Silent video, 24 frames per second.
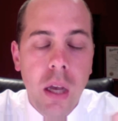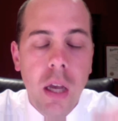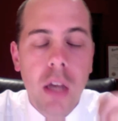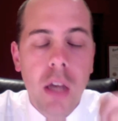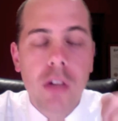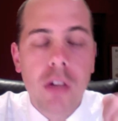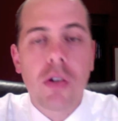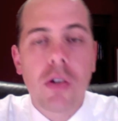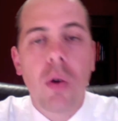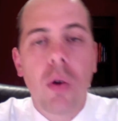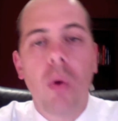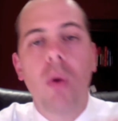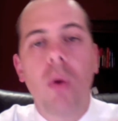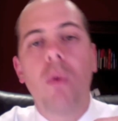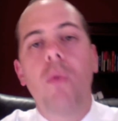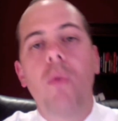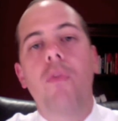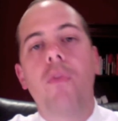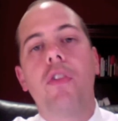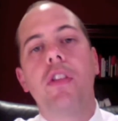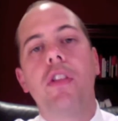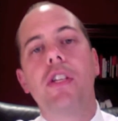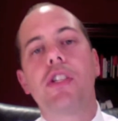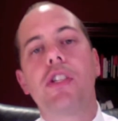So
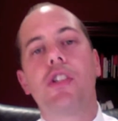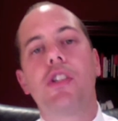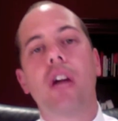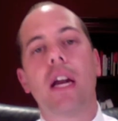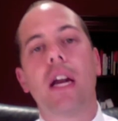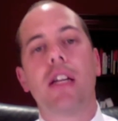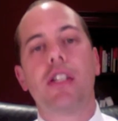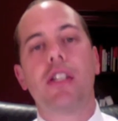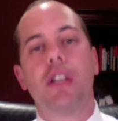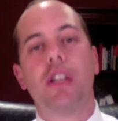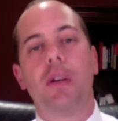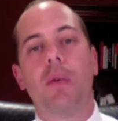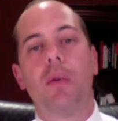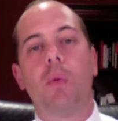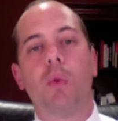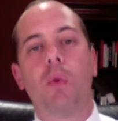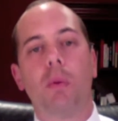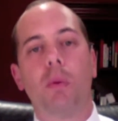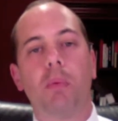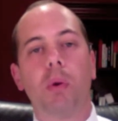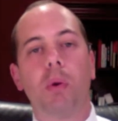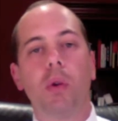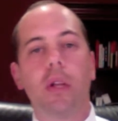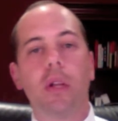for this strategy, we're
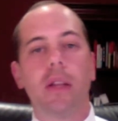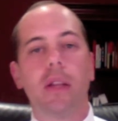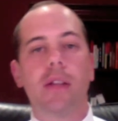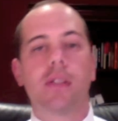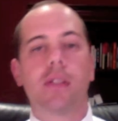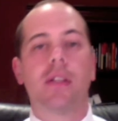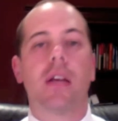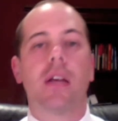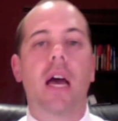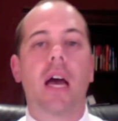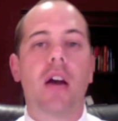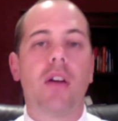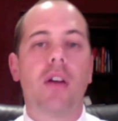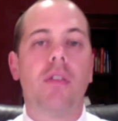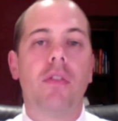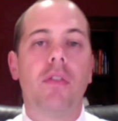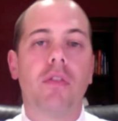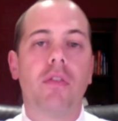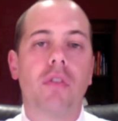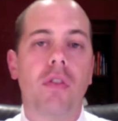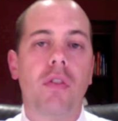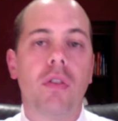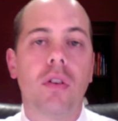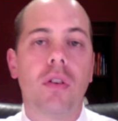pulling this out
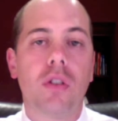of